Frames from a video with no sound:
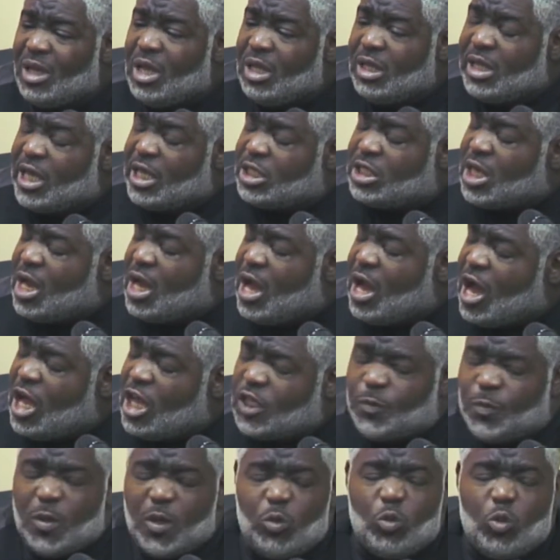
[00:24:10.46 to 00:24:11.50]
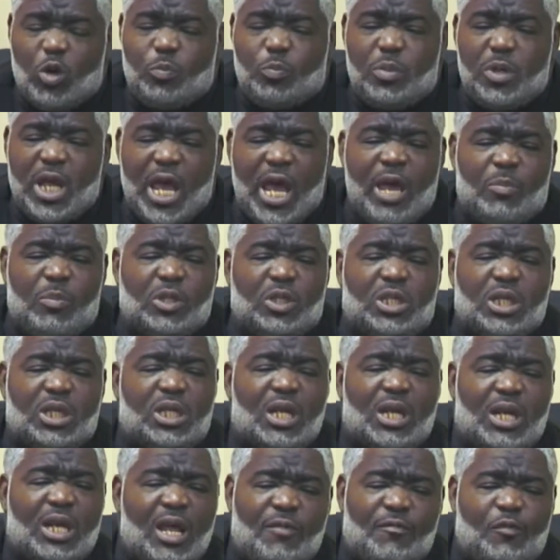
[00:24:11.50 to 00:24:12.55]
that your husband would be able to
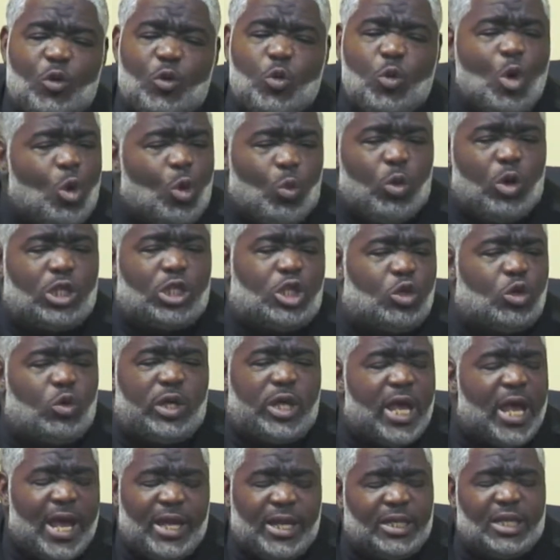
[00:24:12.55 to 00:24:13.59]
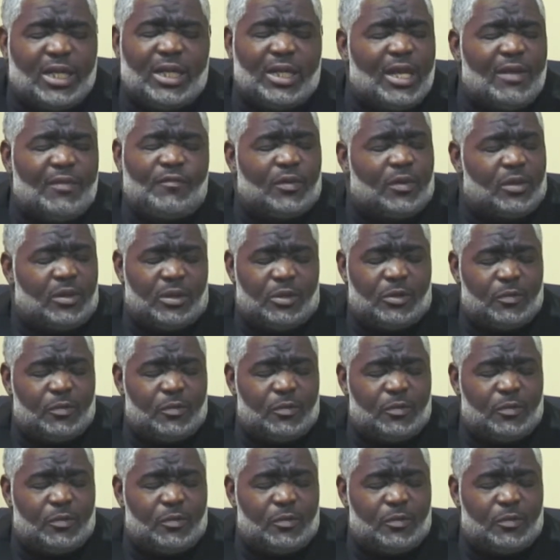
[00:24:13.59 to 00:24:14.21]
deliver what you can't deliver.